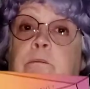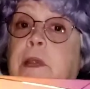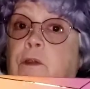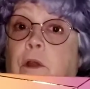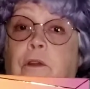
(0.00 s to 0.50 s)

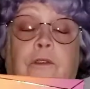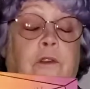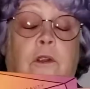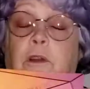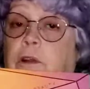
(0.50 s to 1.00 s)

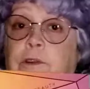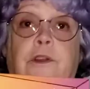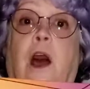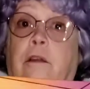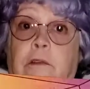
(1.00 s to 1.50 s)
Mirrors are
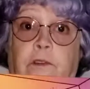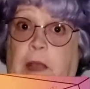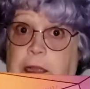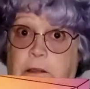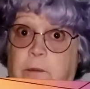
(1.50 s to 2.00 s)
not
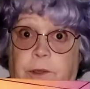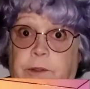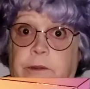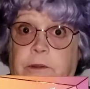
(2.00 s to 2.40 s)
recyclable.